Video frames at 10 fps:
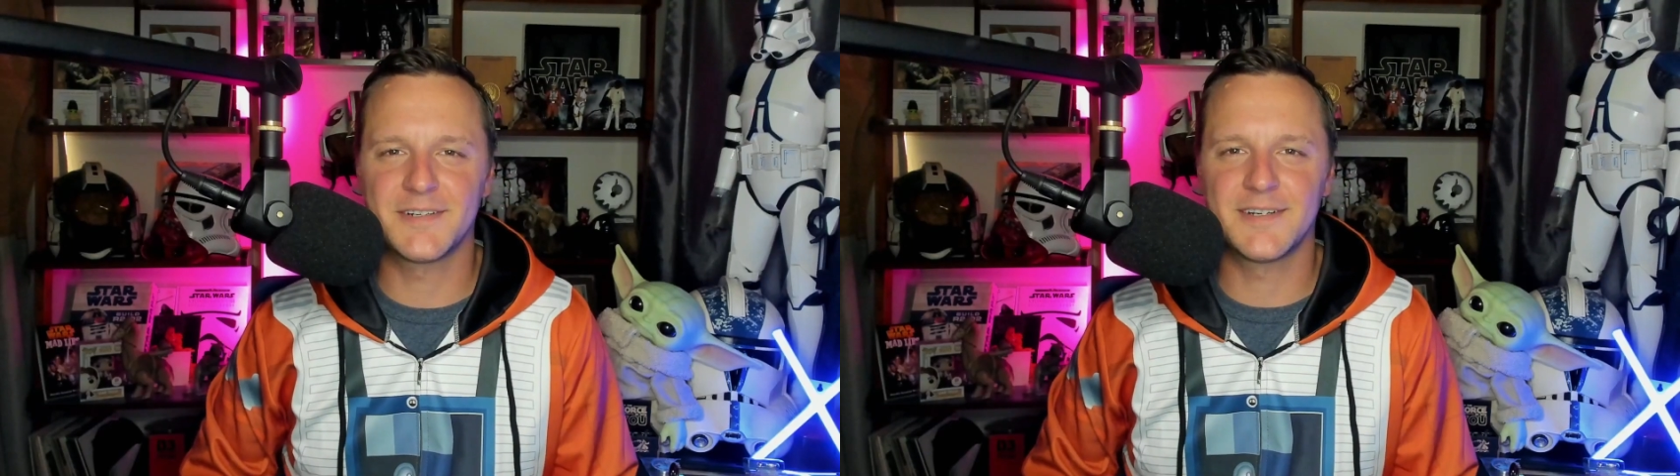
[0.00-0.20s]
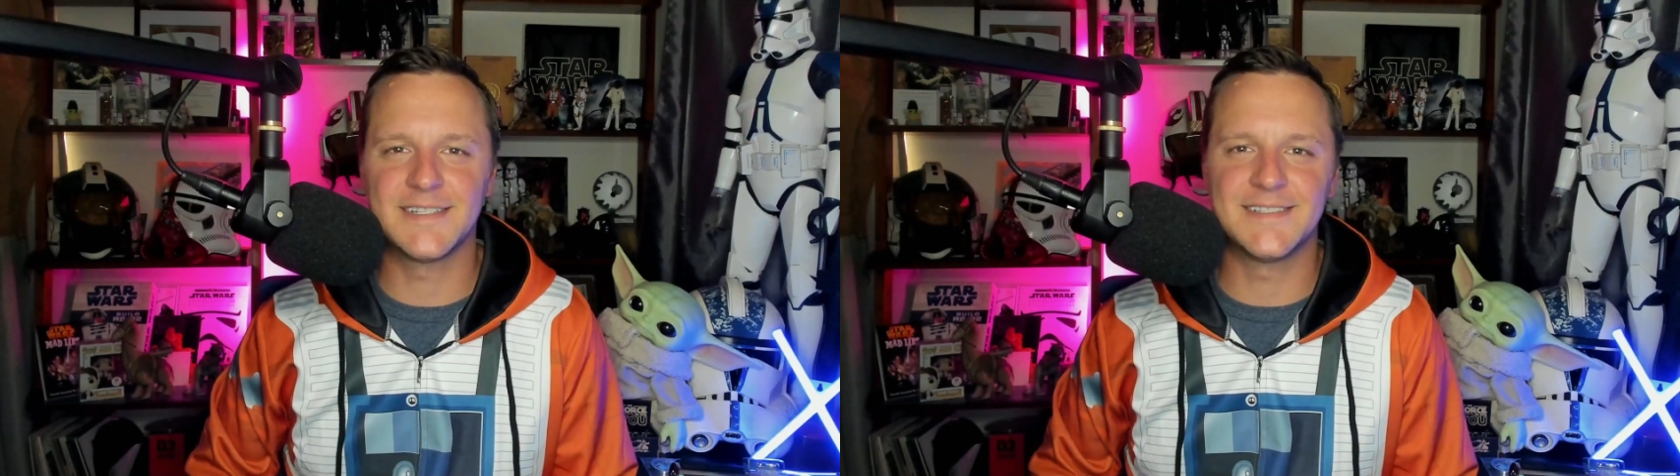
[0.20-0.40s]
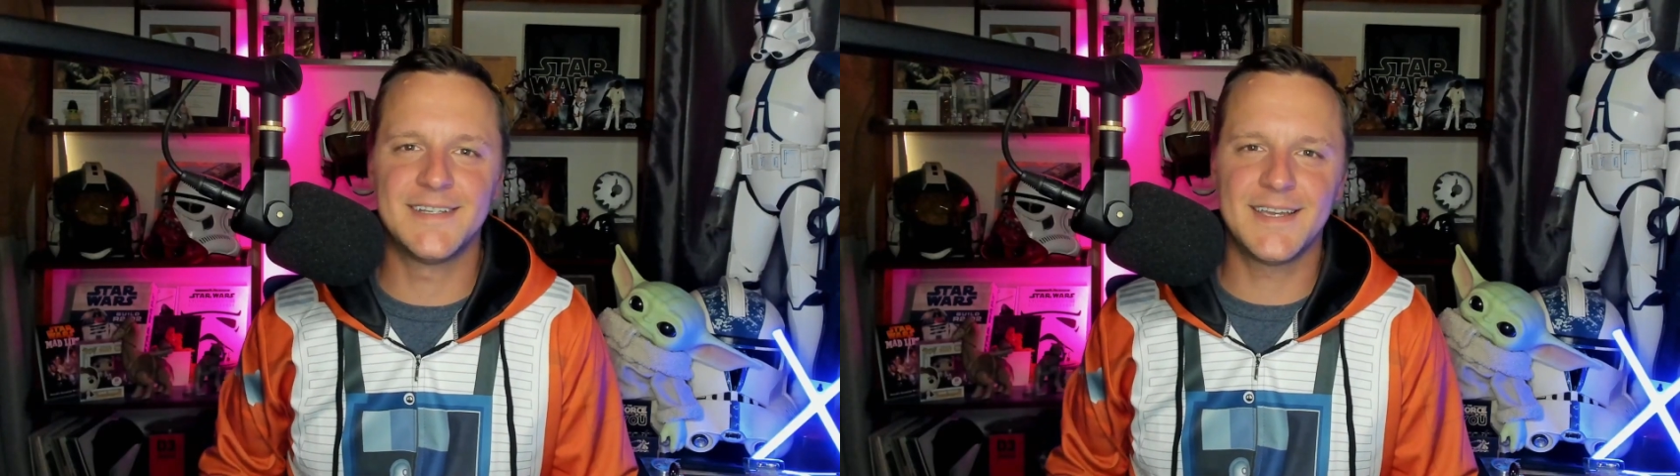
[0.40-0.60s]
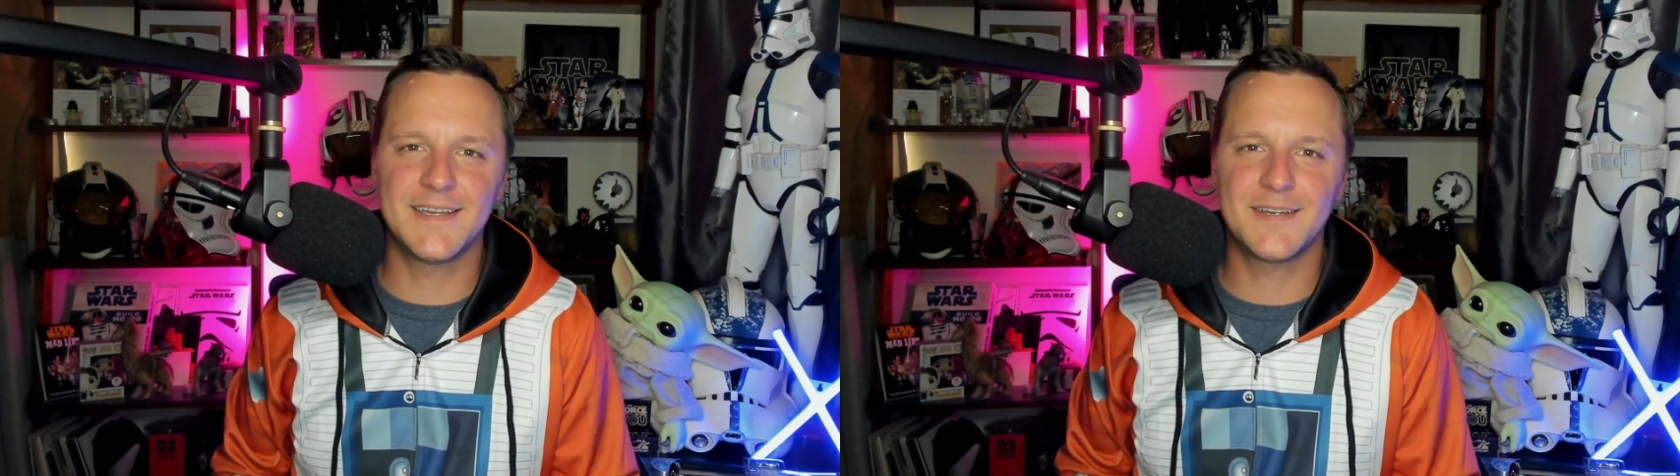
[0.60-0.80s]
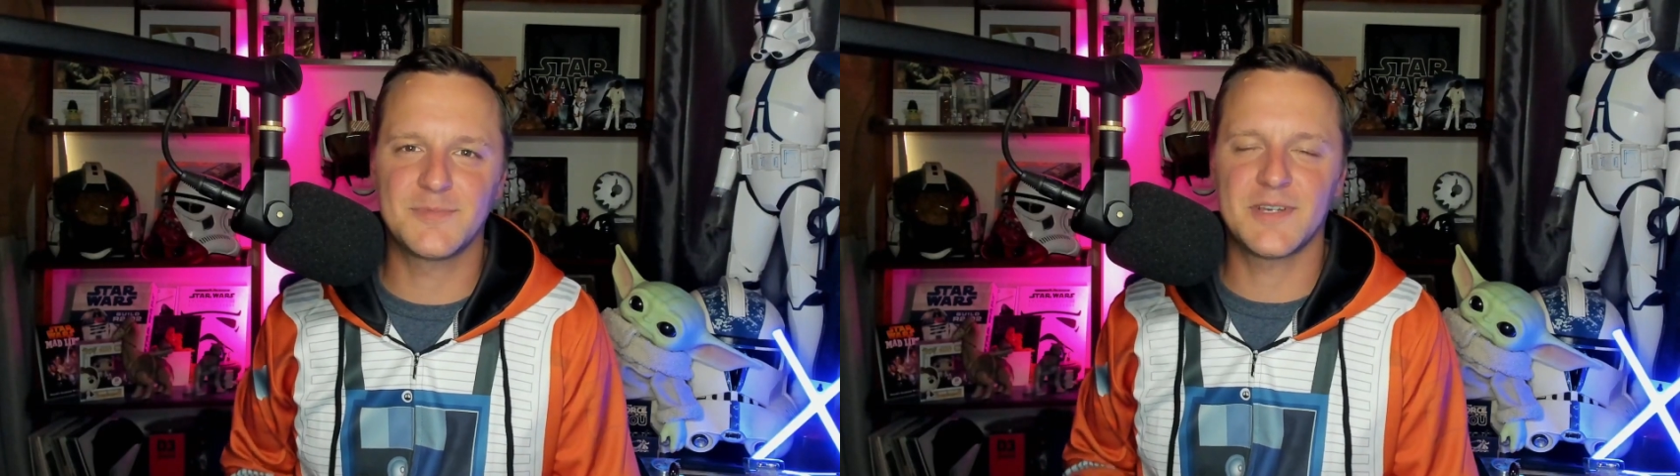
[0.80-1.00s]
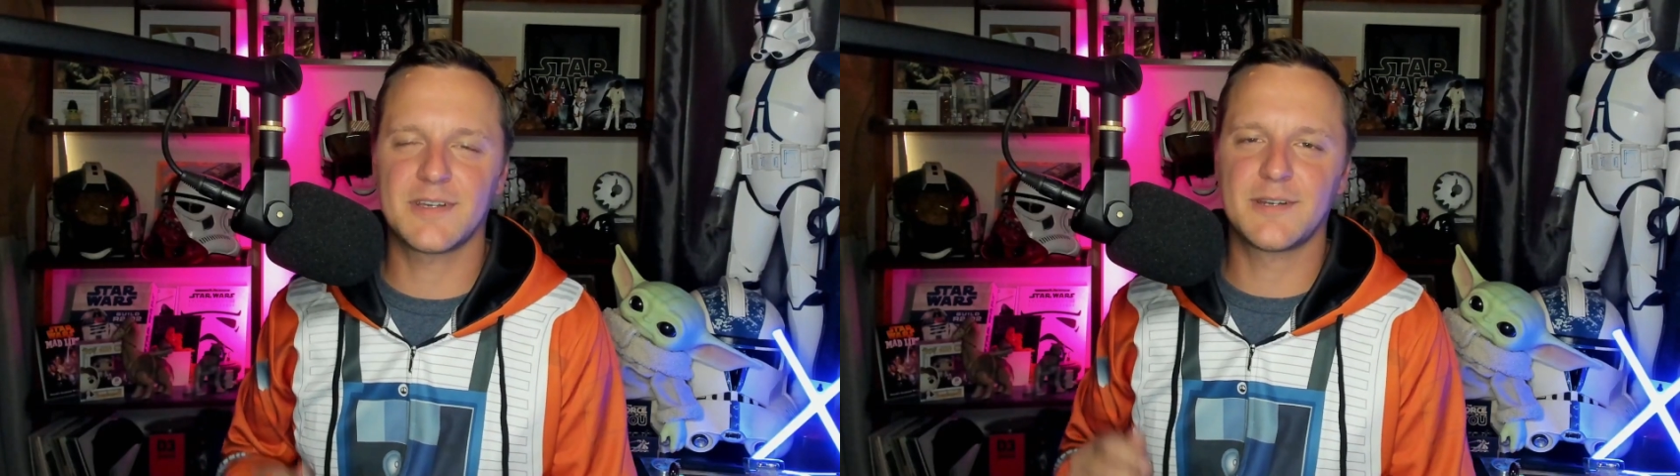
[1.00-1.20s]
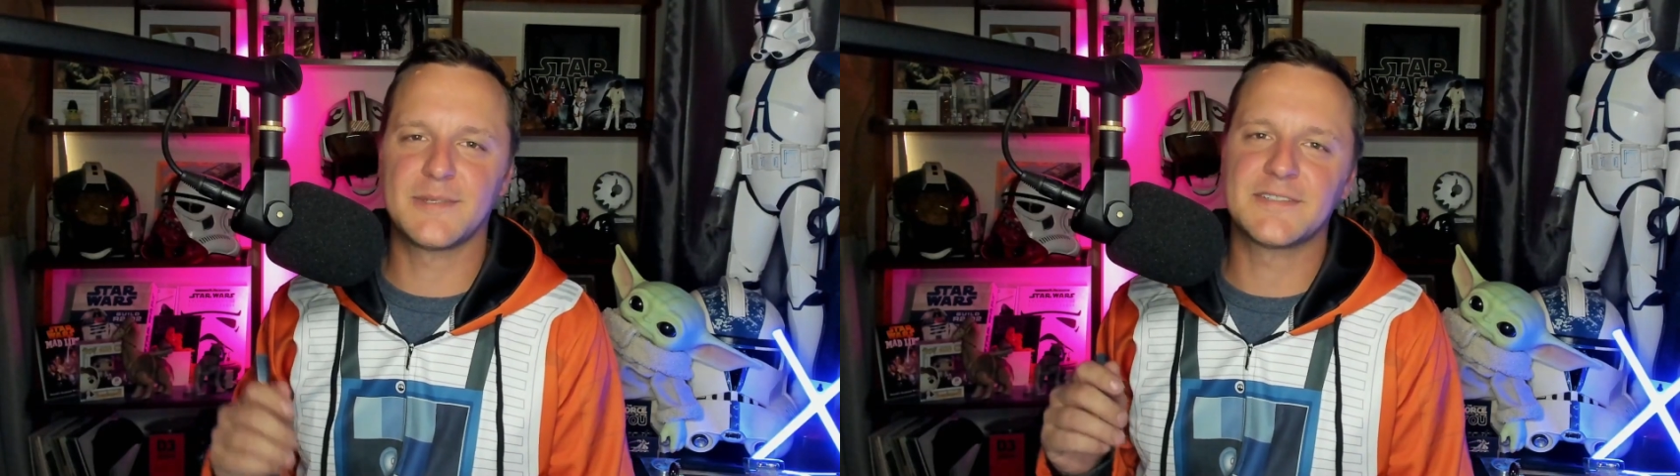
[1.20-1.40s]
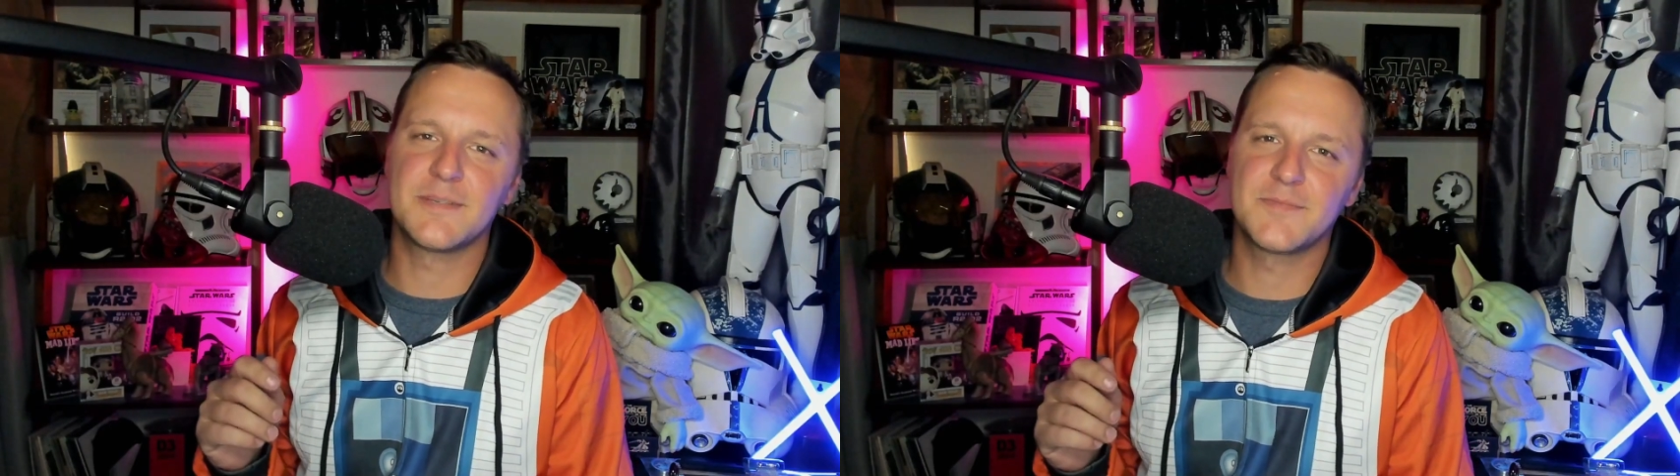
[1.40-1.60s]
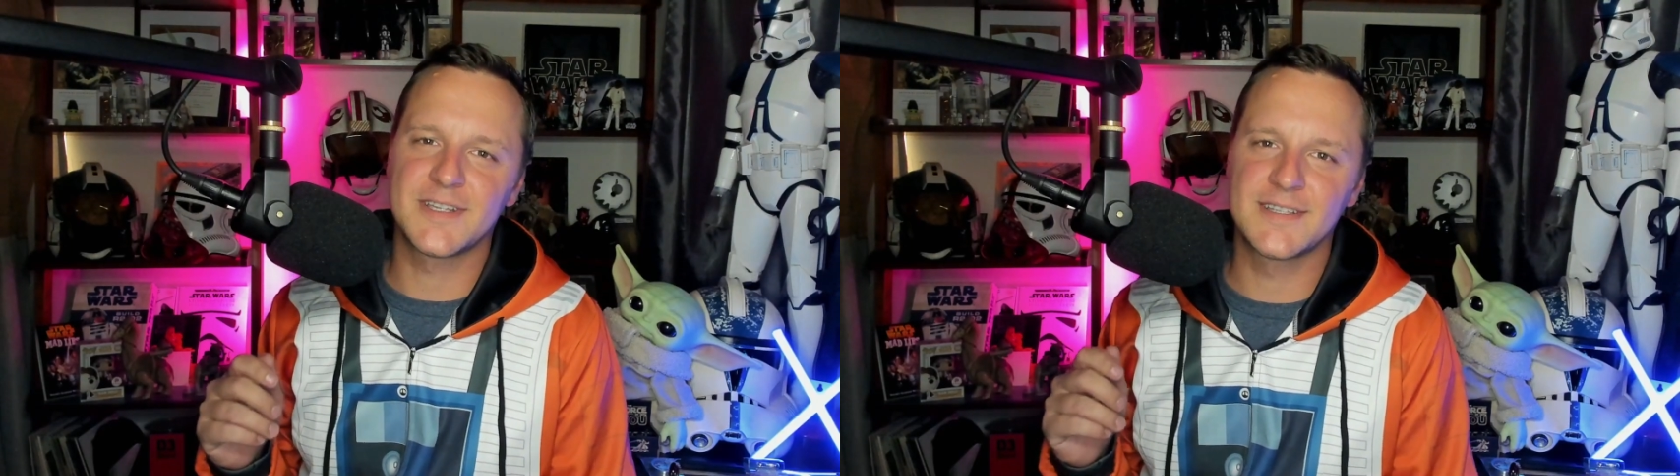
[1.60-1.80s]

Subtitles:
and today I'm talking about something